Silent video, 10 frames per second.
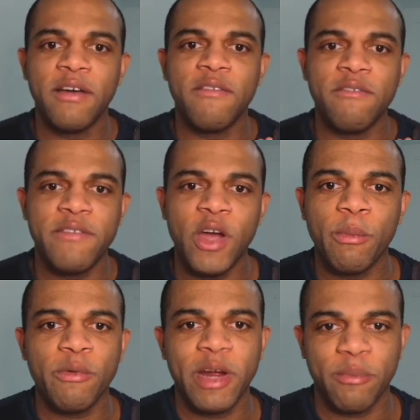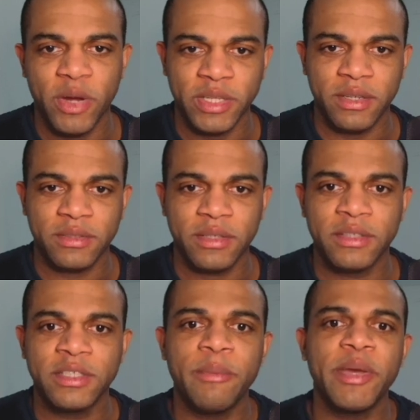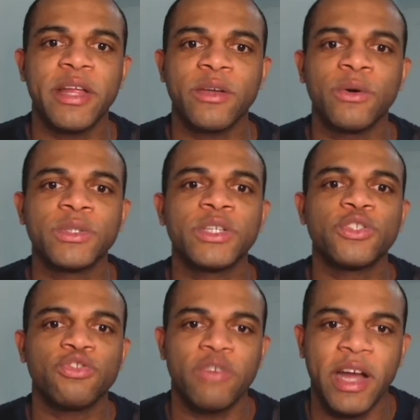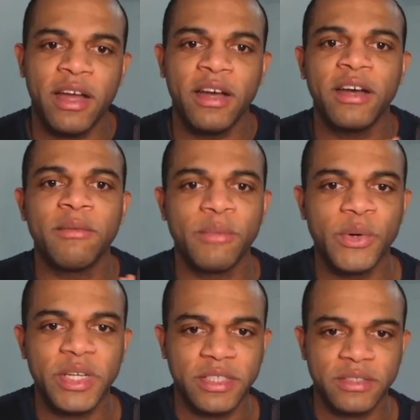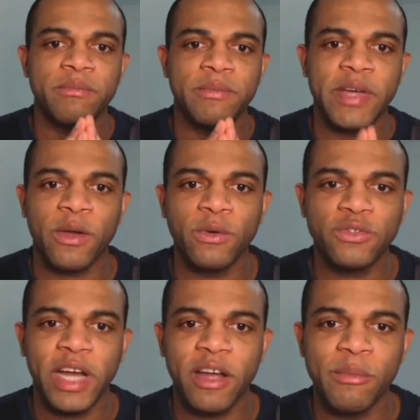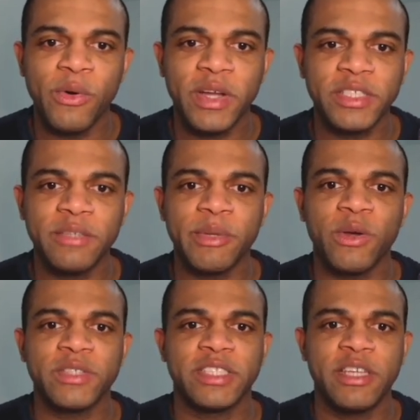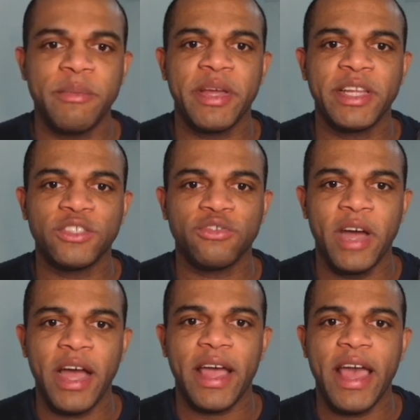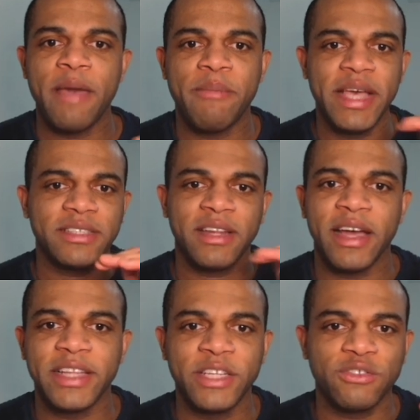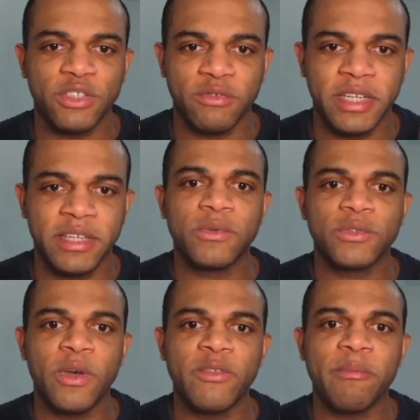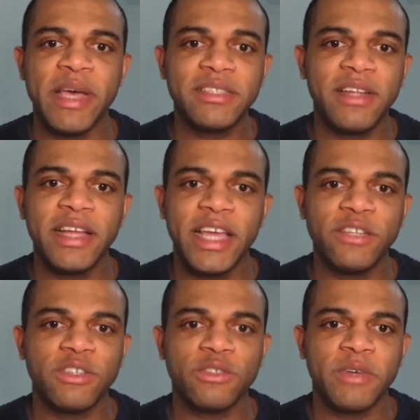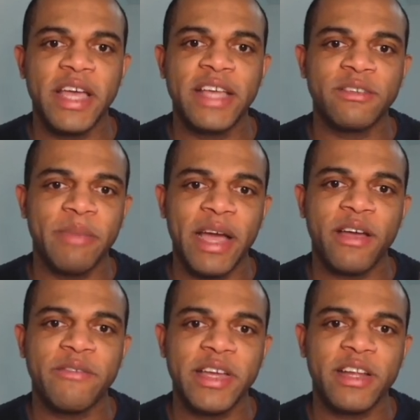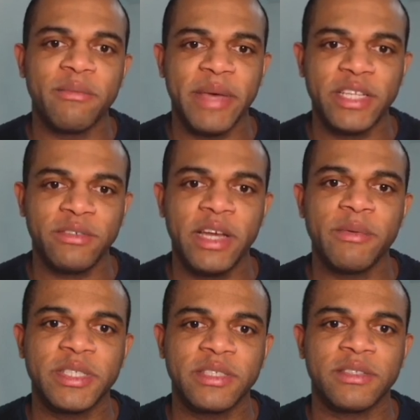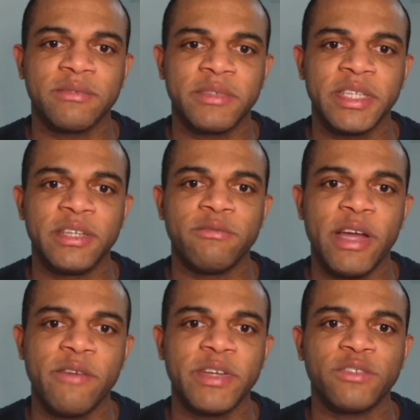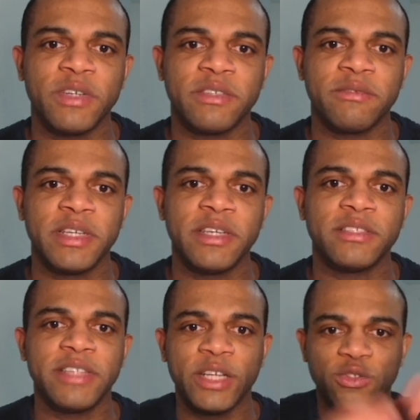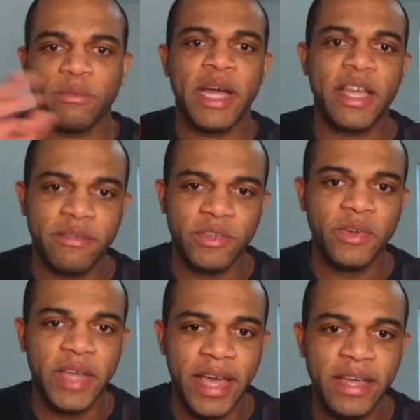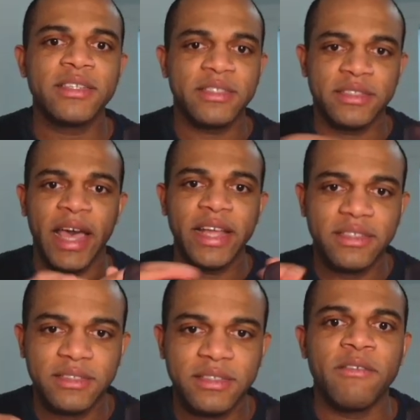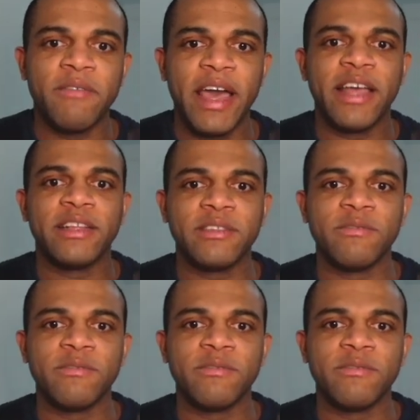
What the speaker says: variable rate products, typically called tracker mortgages. They're called tracker mortgages because they typically track a baseline interest rate. So if the baseline interest rate is a Bank of England base rate, which is the rate of interest the central bank in the UK sets, then